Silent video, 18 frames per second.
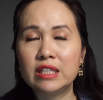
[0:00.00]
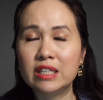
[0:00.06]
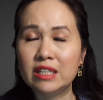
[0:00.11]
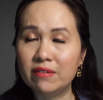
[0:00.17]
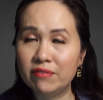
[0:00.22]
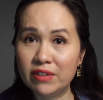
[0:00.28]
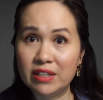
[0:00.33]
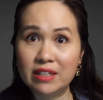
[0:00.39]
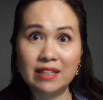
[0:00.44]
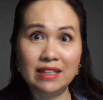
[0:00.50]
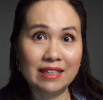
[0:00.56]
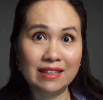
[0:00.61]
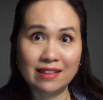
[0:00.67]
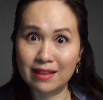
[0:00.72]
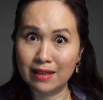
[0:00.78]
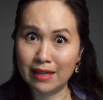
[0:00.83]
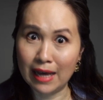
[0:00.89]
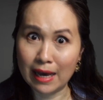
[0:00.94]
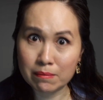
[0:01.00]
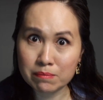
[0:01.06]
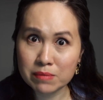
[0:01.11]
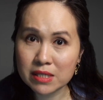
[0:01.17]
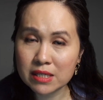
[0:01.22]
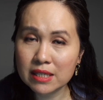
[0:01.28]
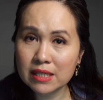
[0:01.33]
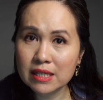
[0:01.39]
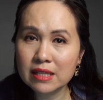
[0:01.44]
even in
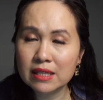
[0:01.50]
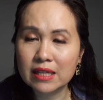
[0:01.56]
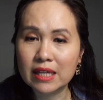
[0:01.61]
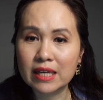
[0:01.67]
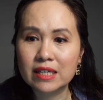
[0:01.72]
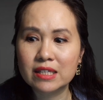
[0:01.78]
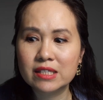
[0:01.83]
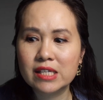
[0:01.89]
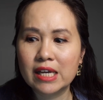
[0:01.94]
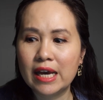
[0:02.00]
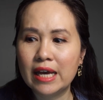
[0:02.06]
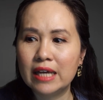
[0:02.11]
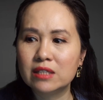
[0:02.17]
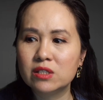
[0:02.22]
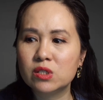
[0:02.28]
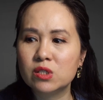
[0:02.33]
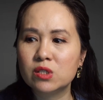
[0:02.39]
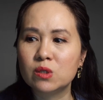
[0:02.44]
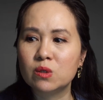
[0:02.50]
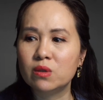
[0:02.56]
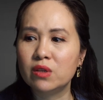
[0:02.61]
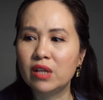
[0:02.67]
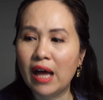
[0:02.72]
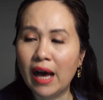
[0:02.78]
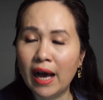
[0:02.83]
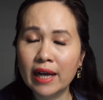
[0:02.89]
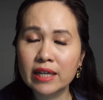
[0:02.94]
lambskin, they tend to
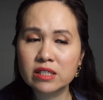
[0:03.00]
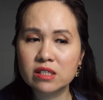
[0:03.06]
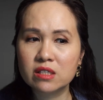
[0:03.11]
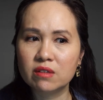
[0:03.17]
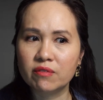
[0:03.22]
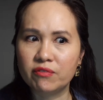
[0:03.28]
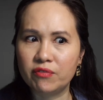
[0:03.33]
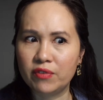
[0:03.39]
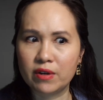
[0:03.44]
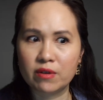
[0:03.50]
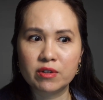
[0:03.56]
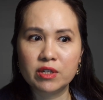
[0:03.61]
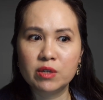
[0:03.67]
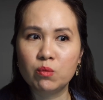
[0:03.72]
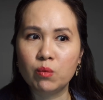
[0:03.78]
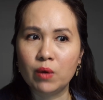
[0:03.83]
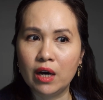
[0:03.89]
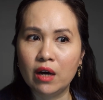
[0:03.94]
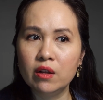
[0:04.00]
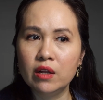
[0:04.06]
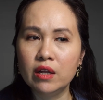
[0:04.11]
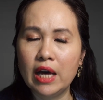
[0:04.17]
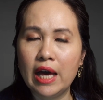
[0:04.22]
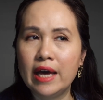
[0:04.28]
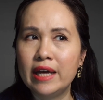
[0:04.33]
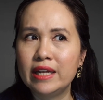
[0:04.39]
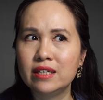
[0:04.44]
last very well,
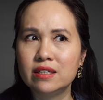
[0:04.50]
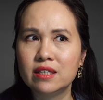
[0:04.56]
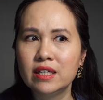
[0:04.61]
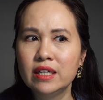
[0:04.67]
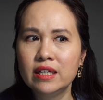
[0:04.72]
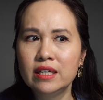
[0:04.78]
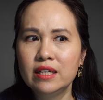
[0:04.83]
and